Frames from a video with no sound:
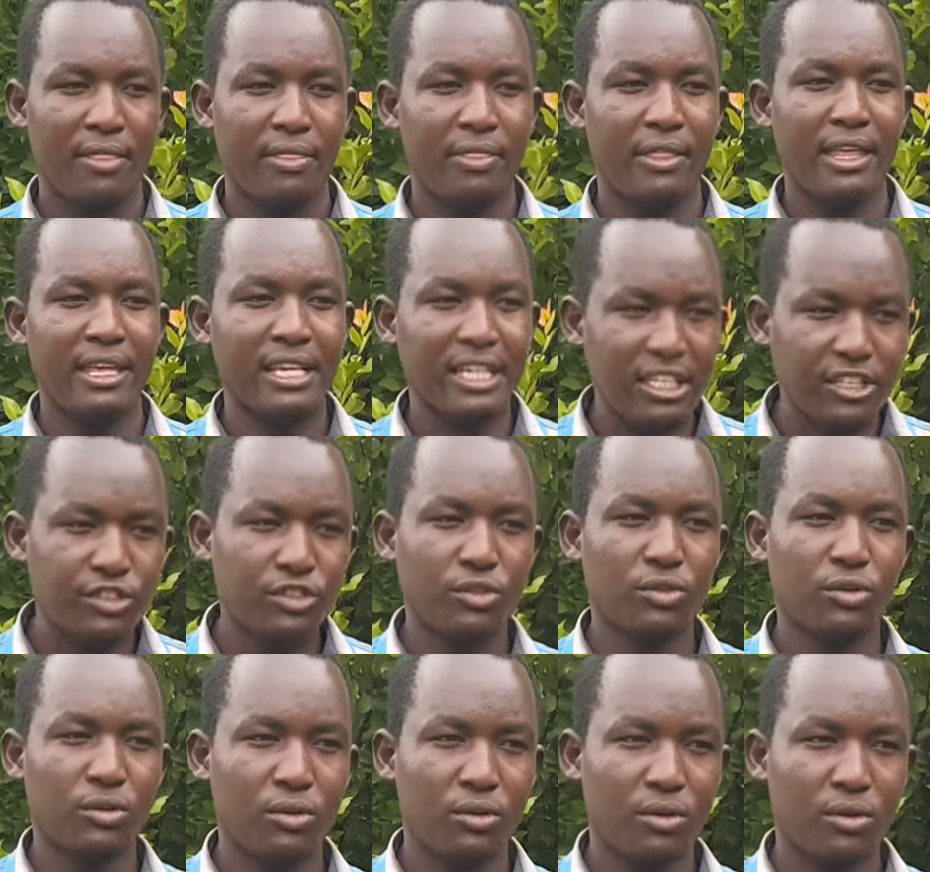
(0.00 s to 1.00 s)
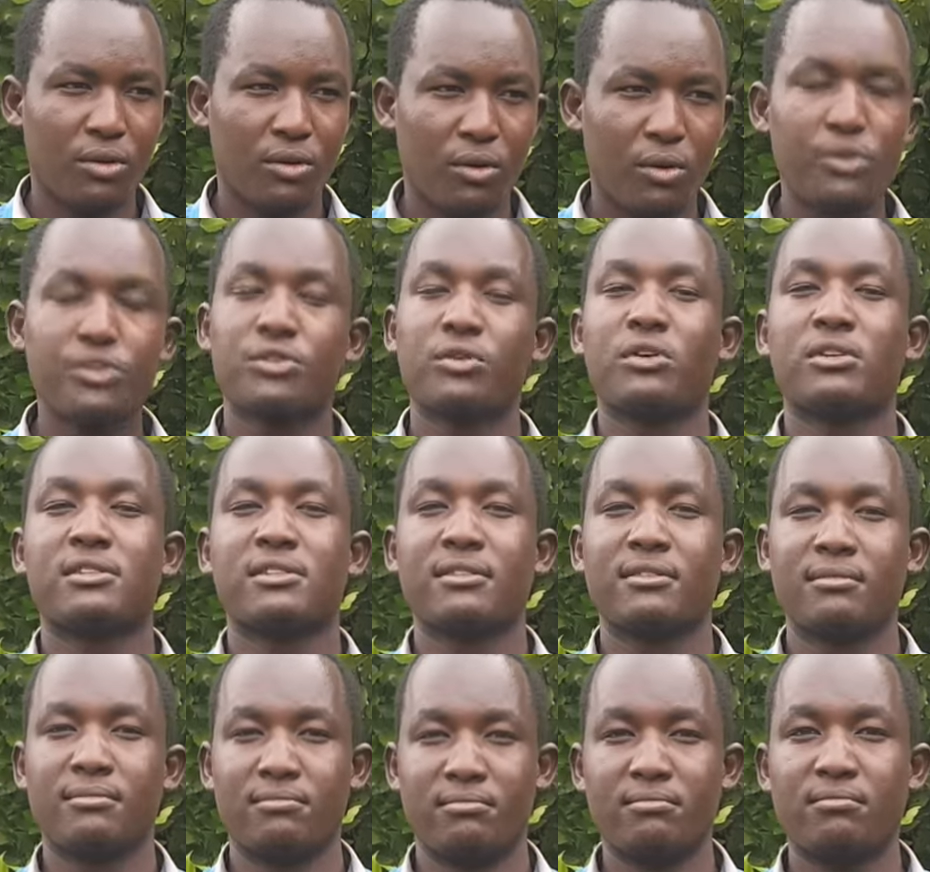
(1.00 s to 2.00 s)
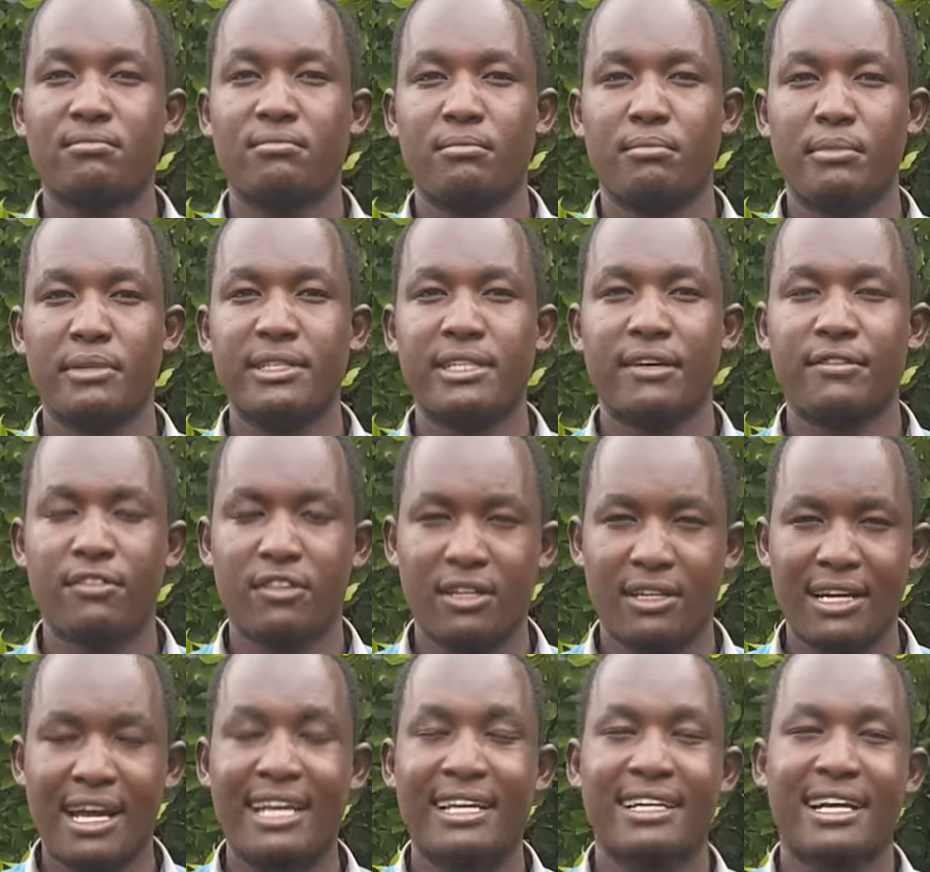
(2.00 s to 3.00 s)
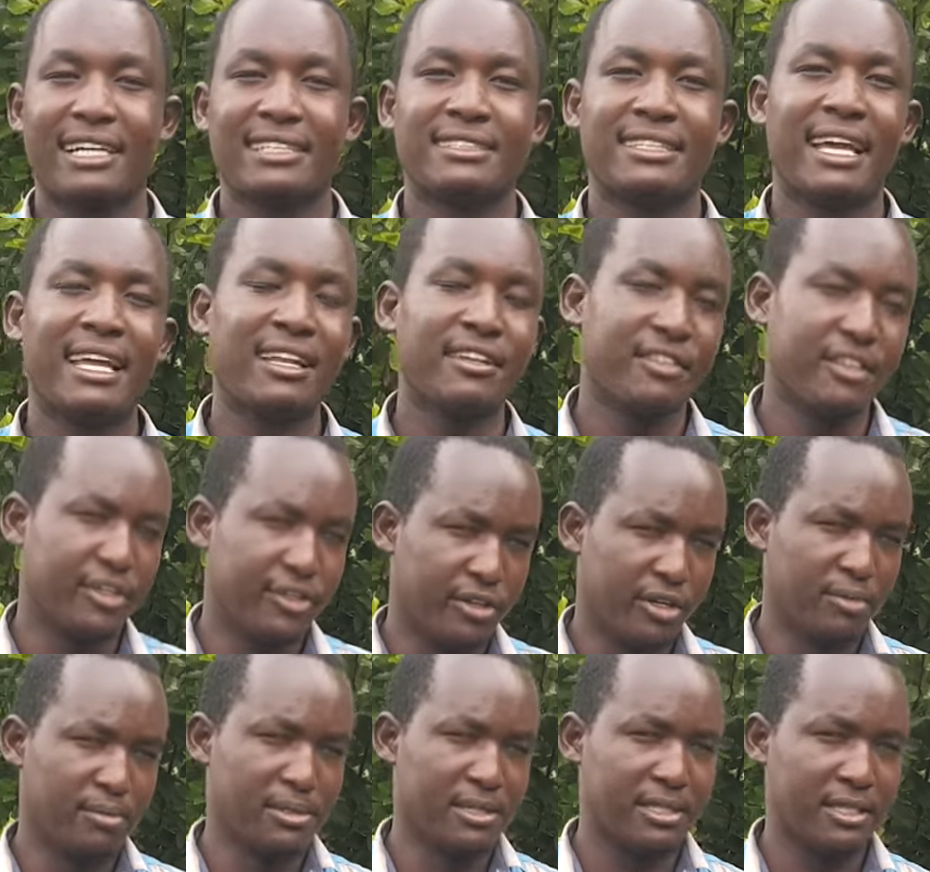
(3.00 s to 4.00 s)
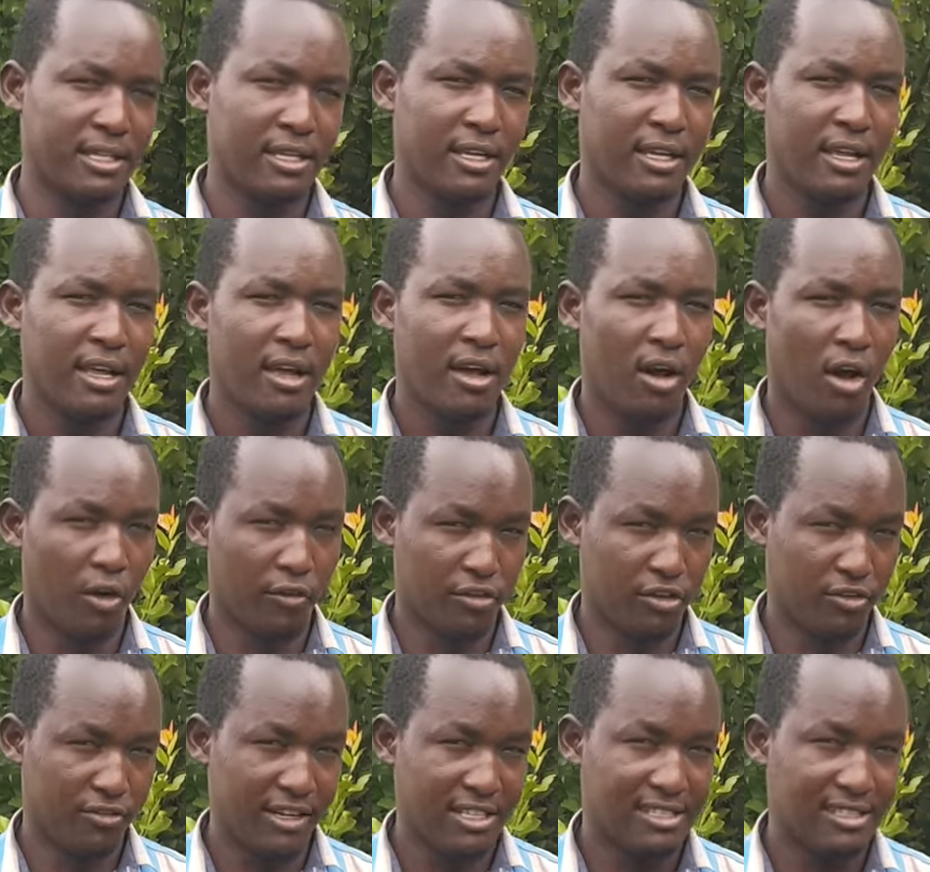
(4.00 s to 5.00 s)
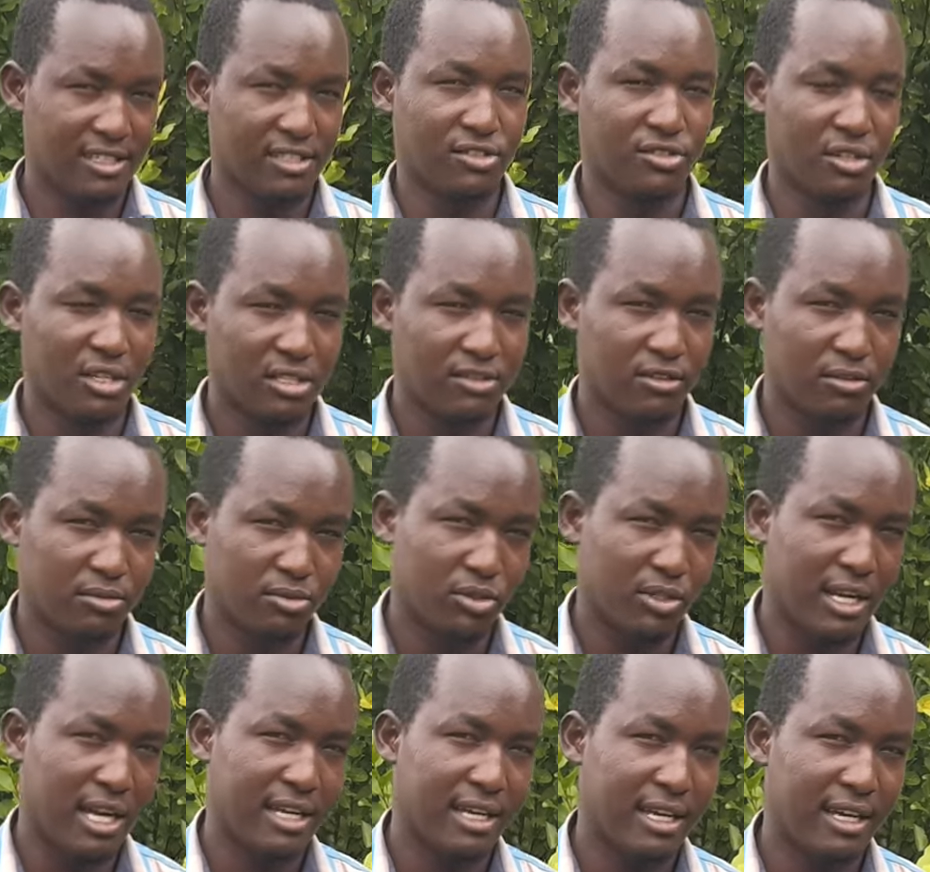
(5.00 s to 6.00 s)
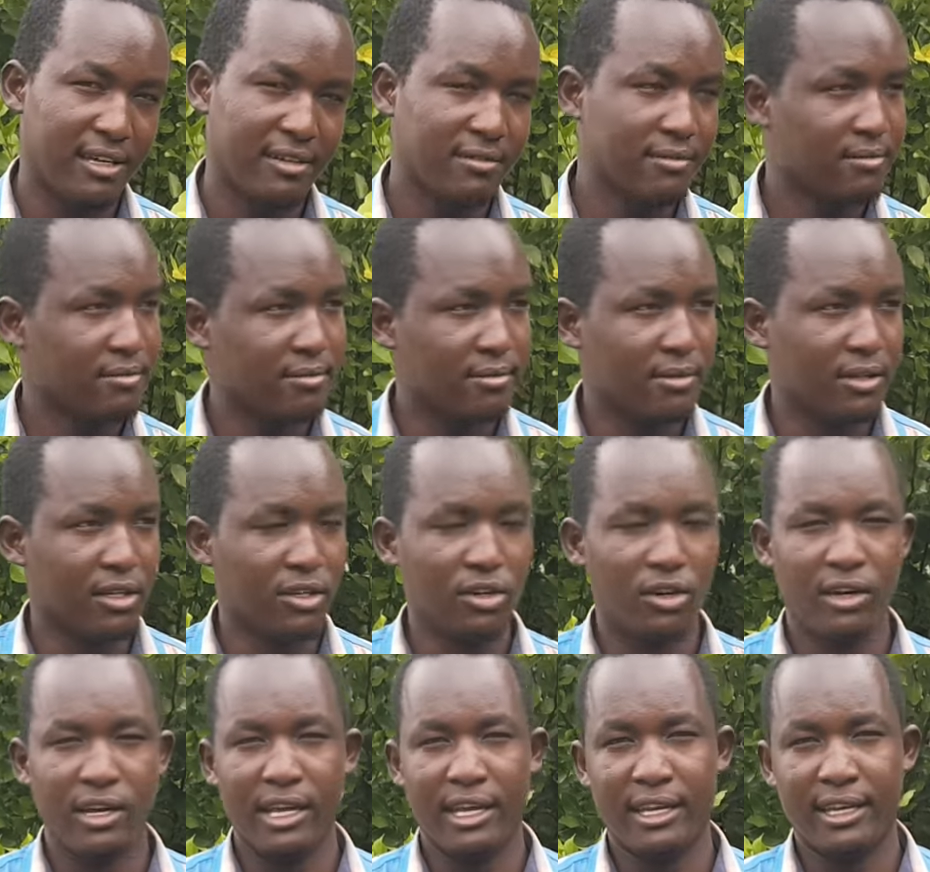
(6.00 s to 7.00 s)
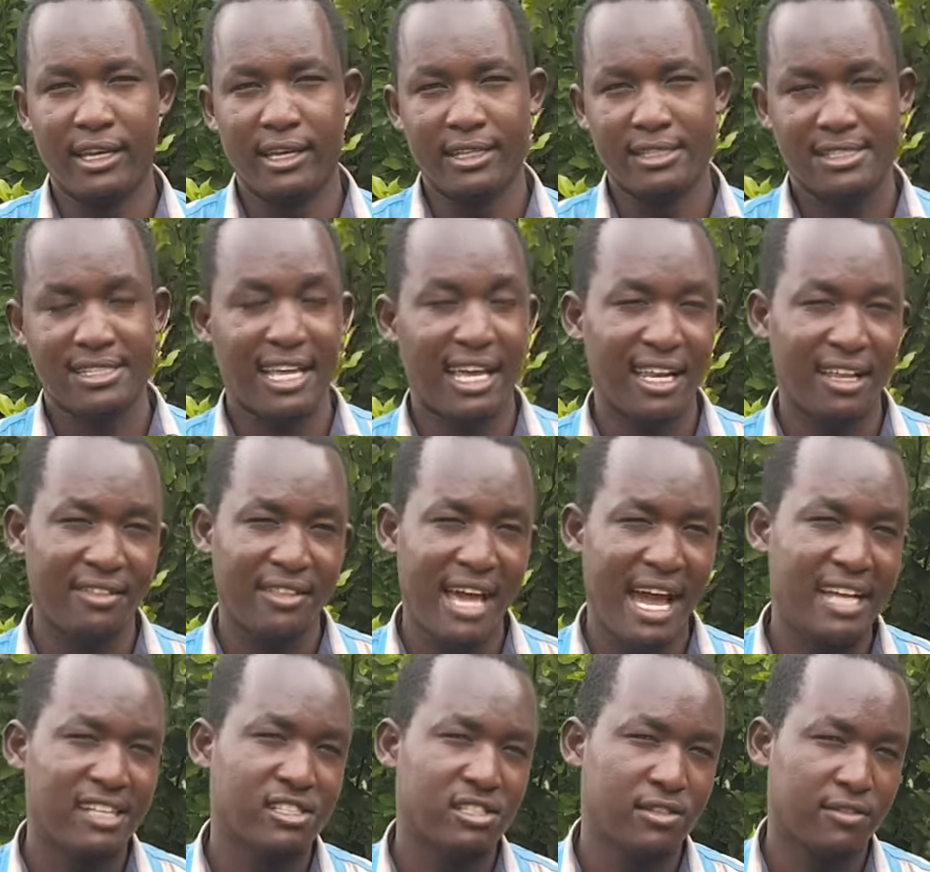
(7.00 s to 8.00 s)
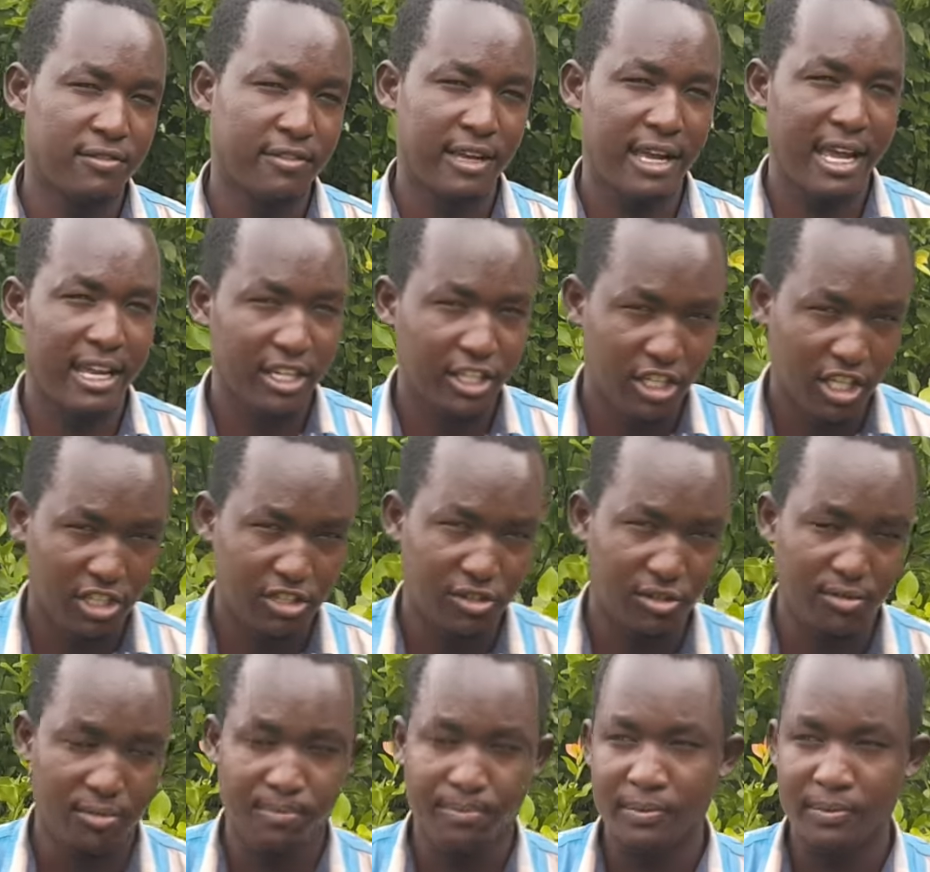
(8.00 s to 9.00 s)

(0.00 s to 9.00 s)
the issue which was bedeviling and curtailing the dreams of university students from Turkana you know, in scaling the heights of education.